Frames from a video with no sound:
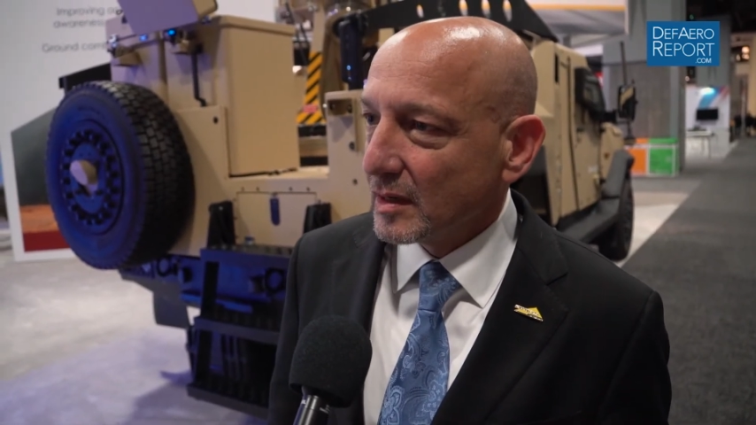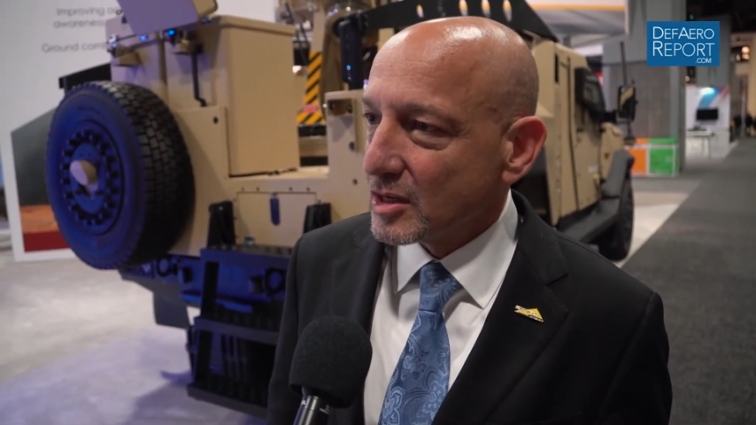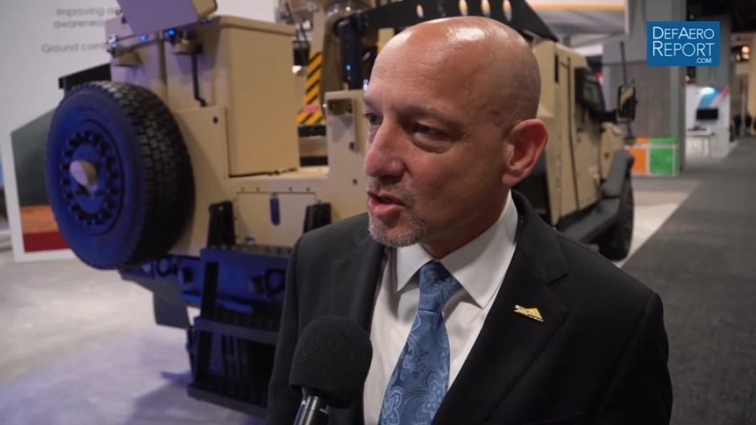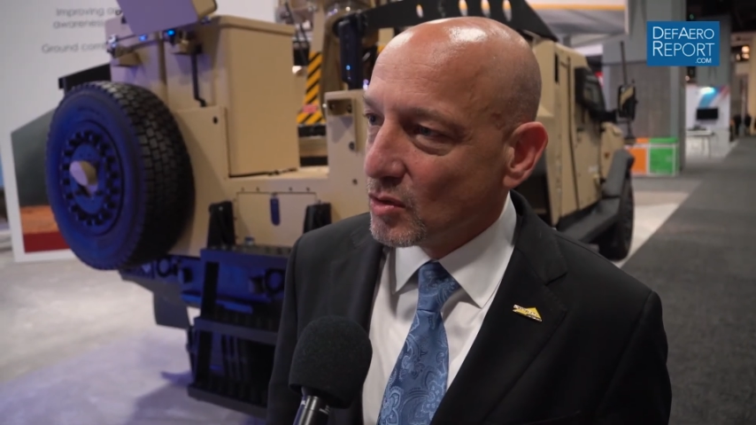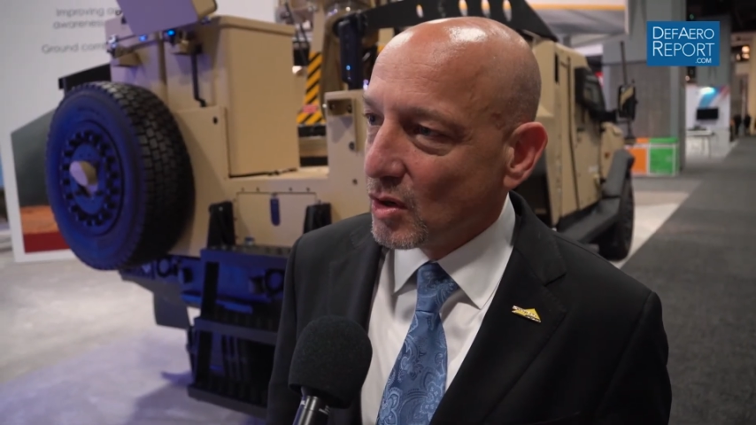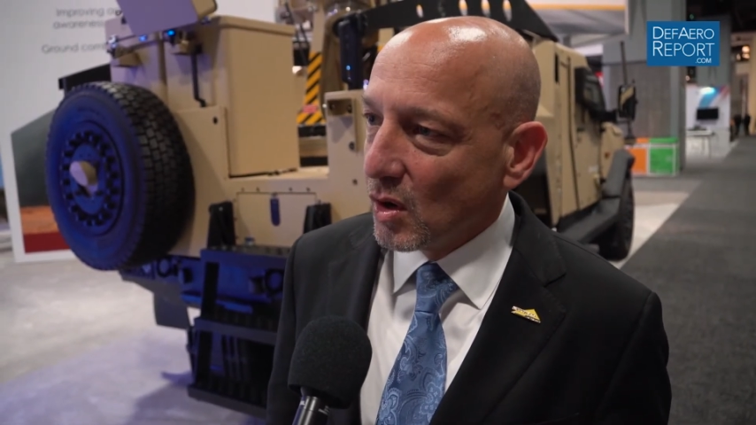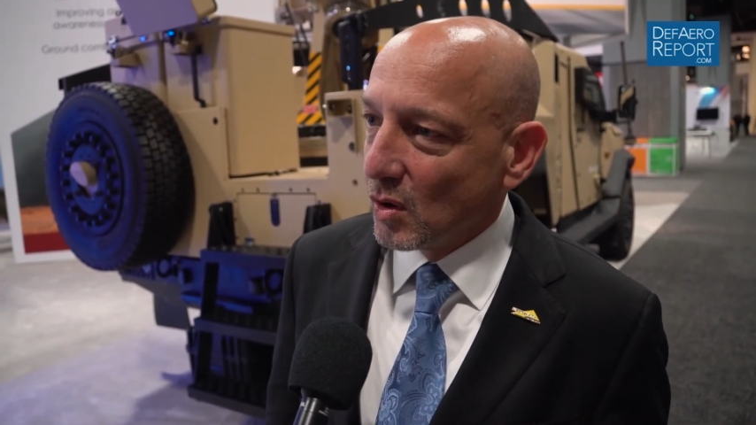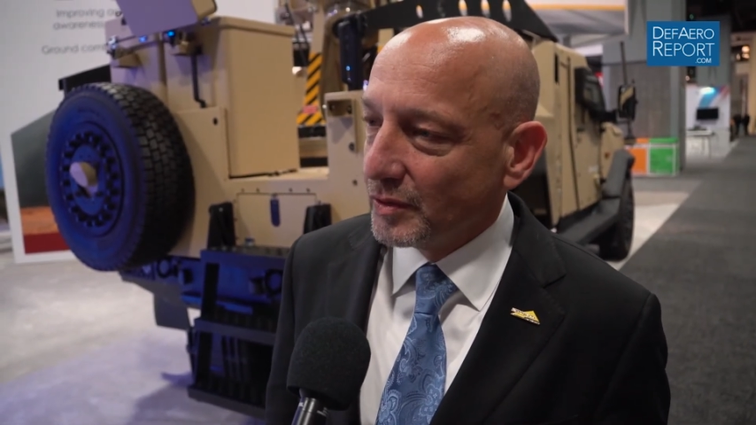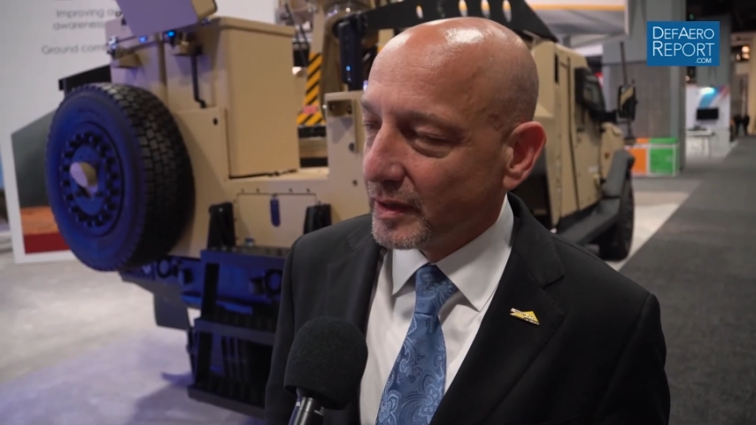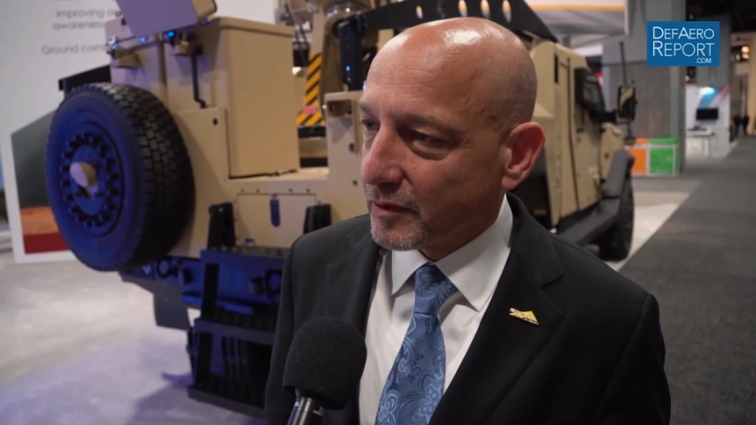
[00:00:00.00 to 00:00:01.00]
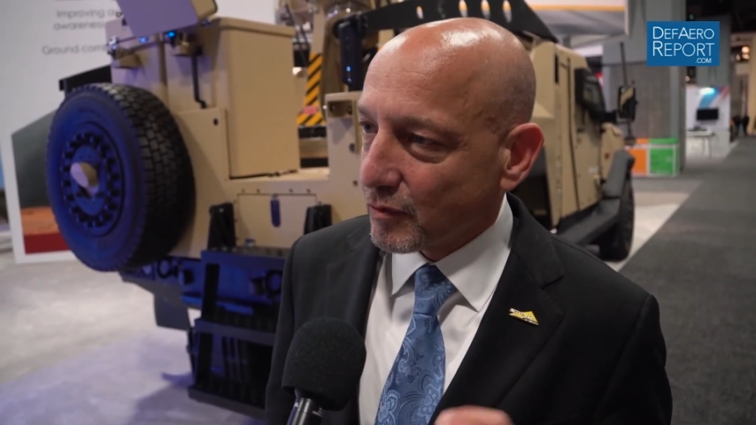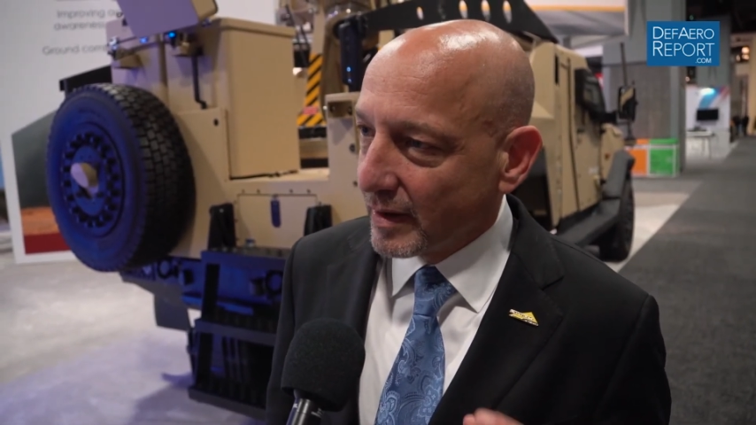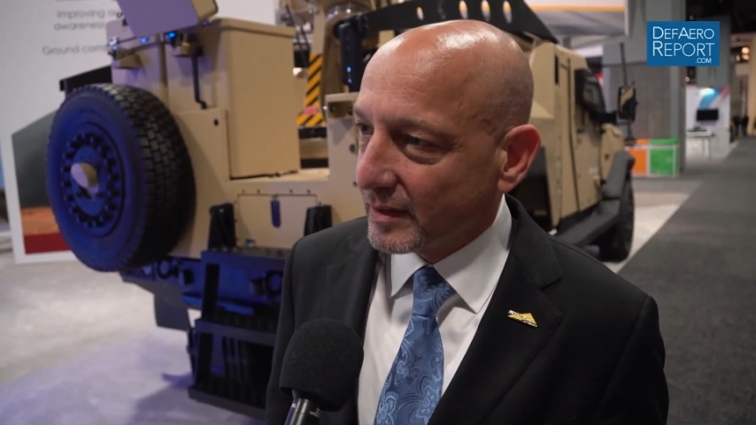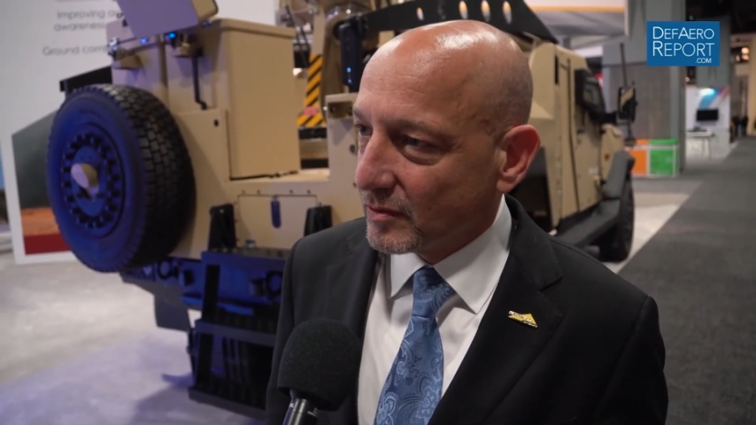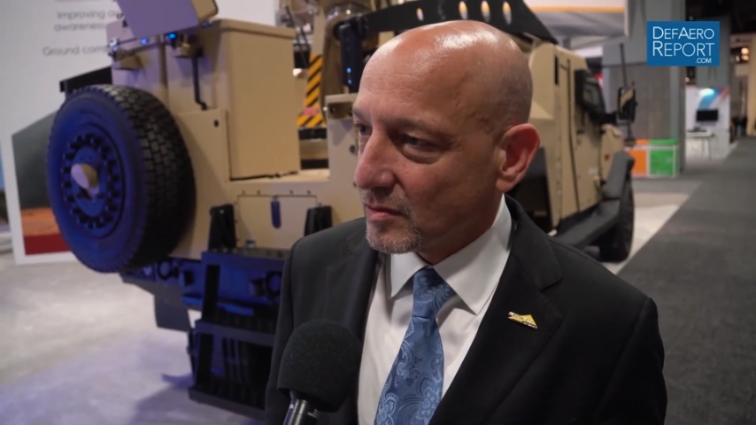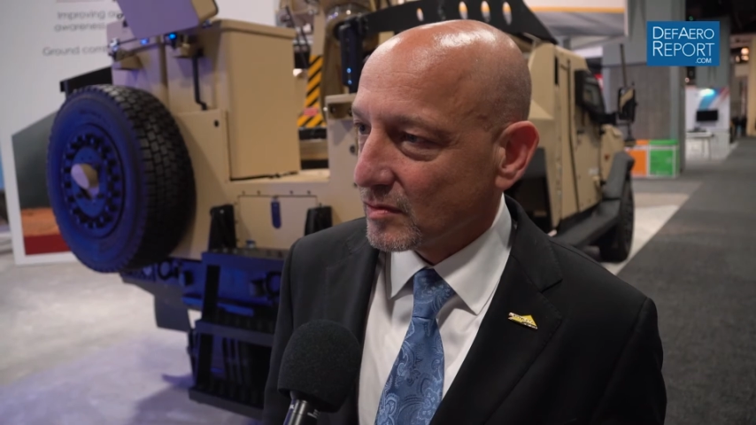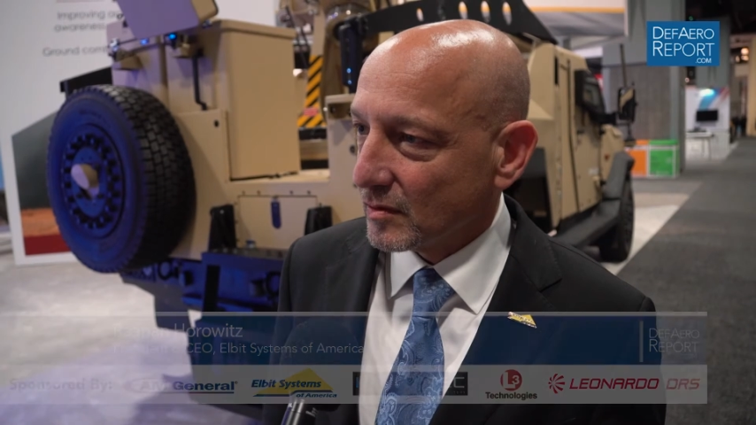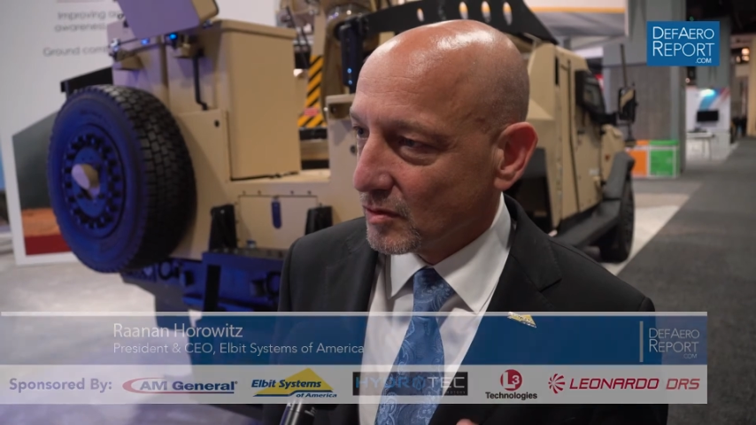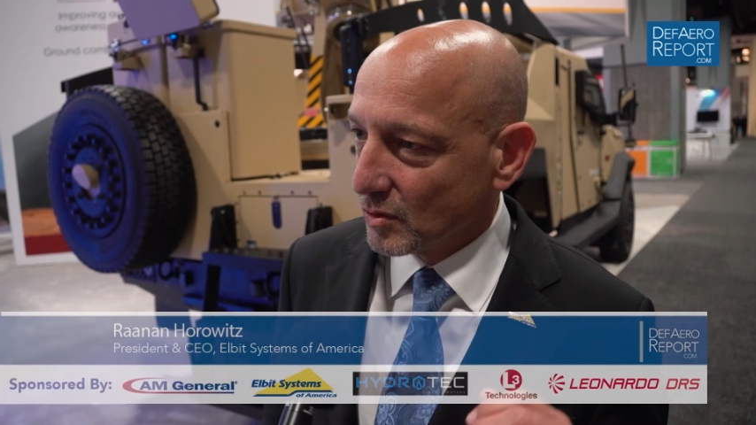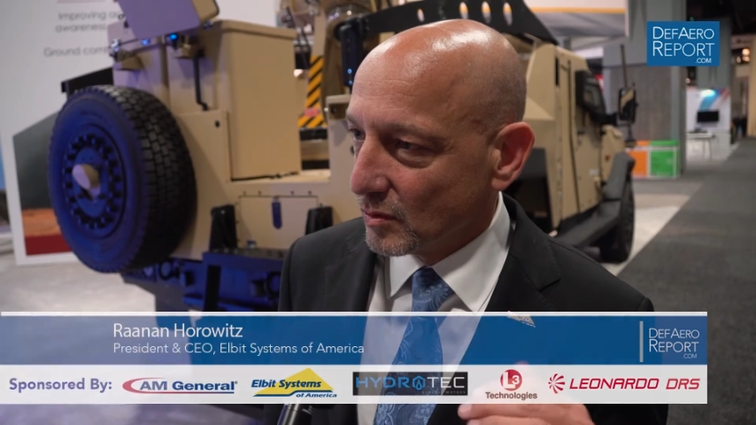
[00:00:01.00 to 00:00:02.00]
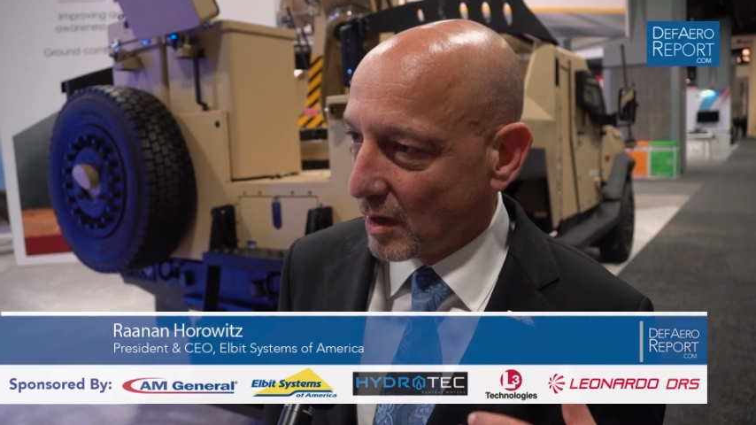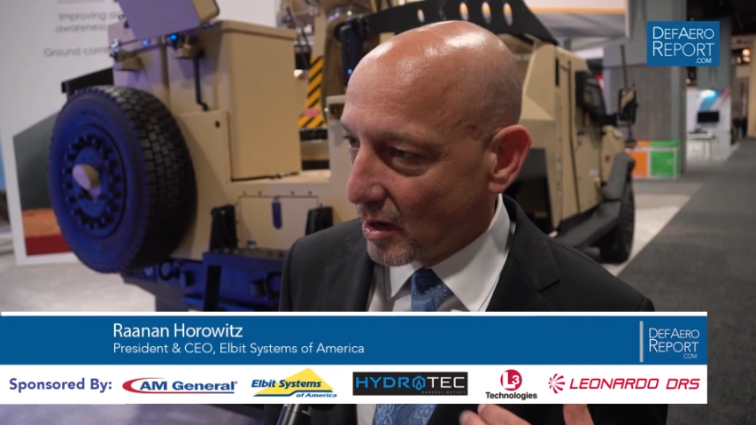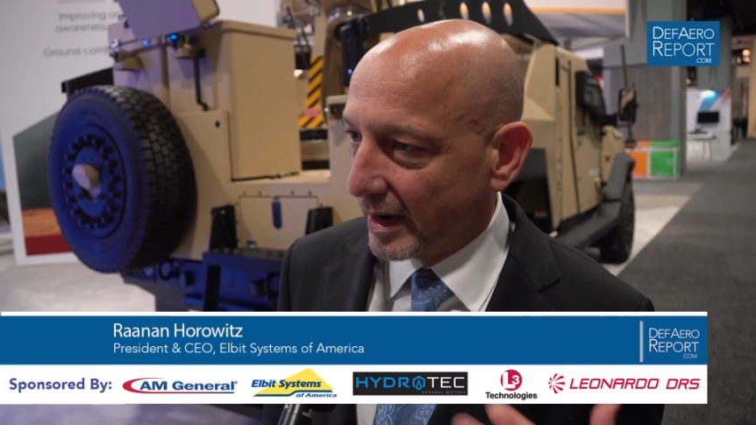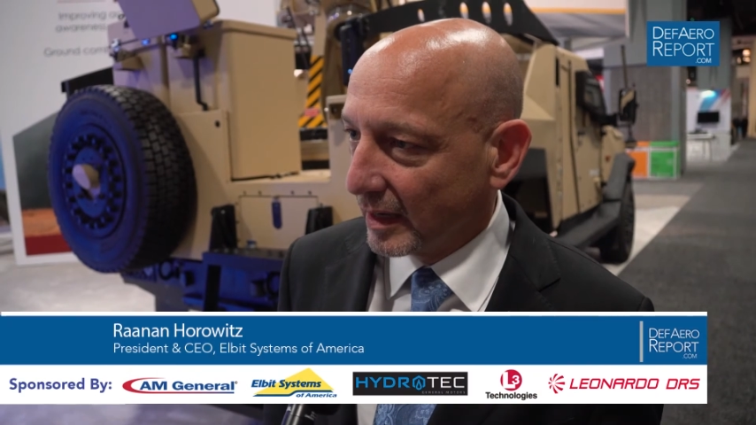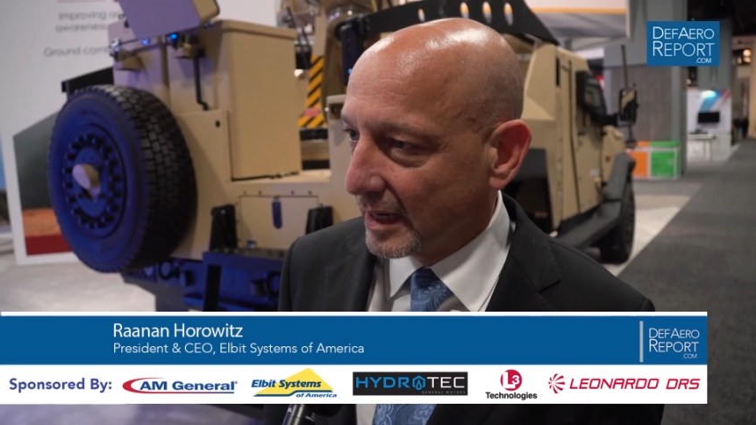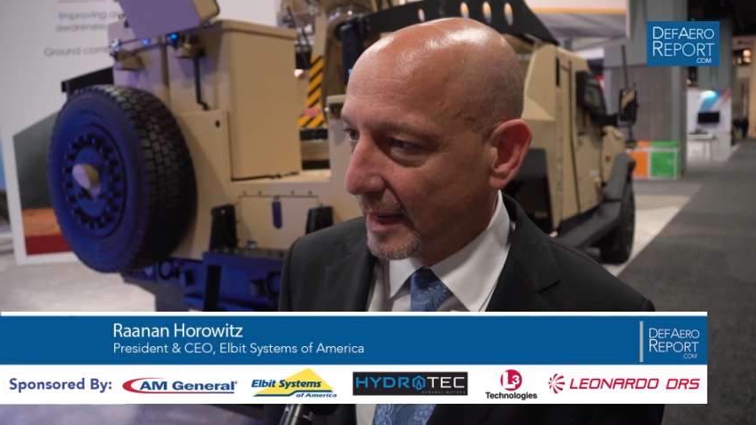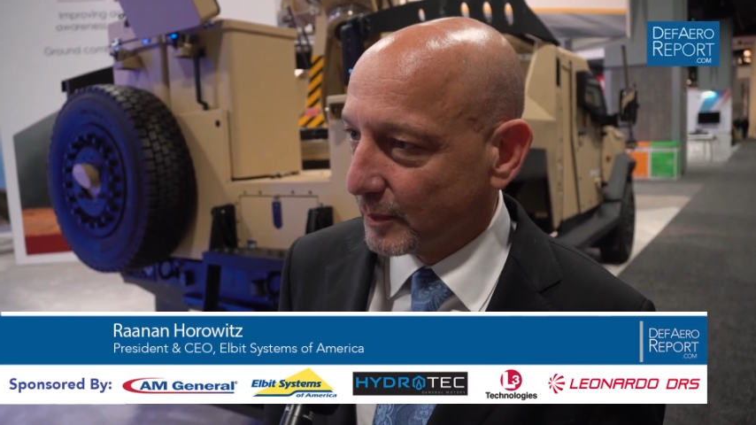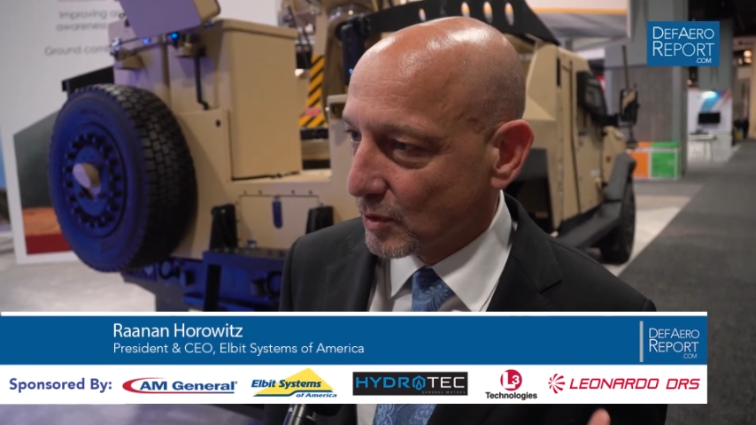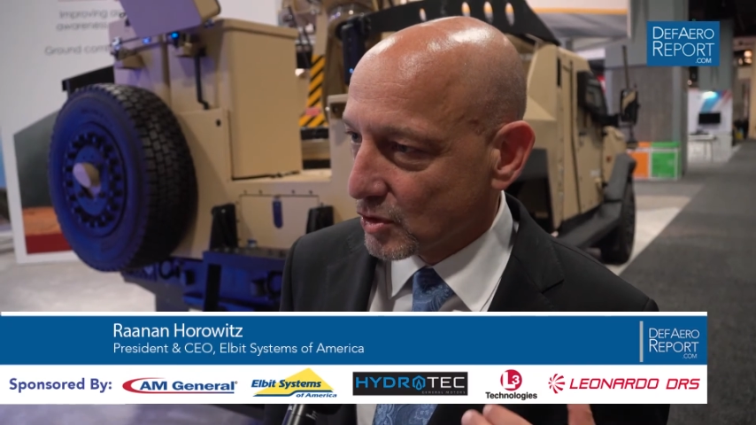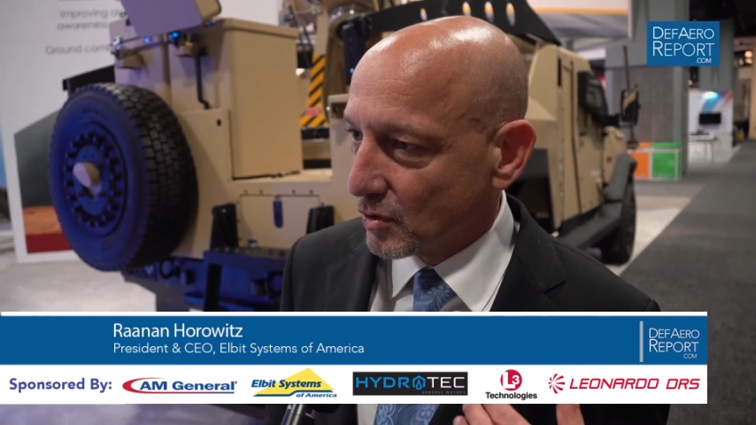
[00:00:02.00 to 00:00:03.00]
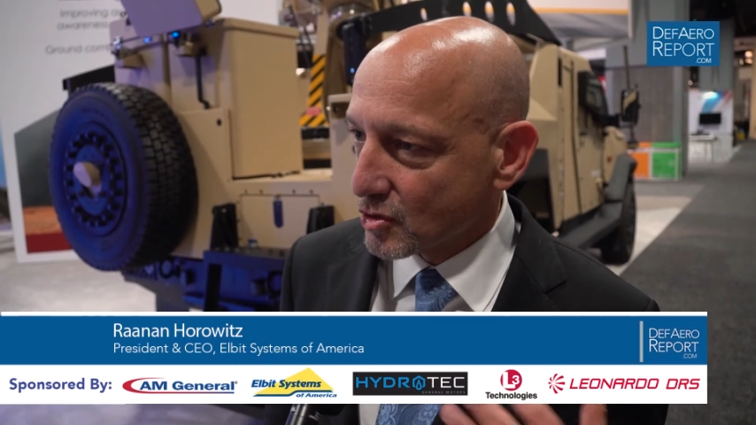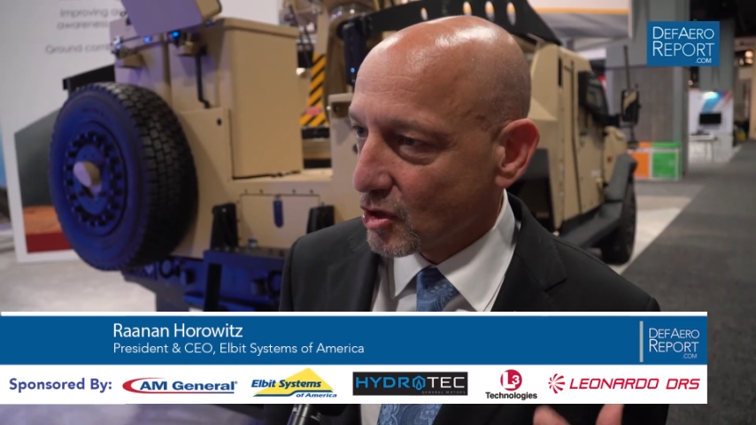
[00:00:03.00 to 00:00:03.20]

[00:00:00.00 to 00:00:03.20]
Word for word: As you know, the threat to our helicopters, U.S.